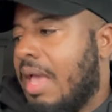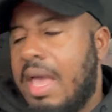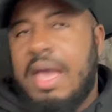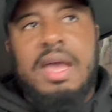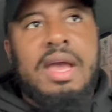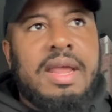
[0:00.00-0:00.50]

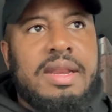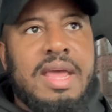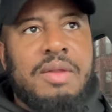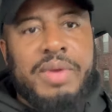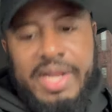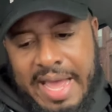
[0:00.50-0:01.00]
And
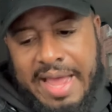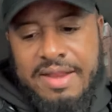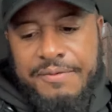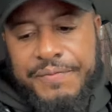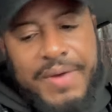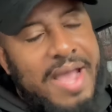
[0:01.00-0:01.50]
then we'll add
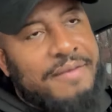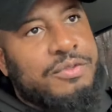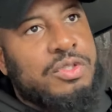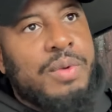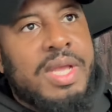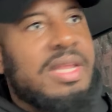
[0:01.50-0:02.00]
the five
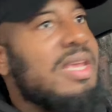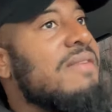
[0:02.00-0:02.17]
to it.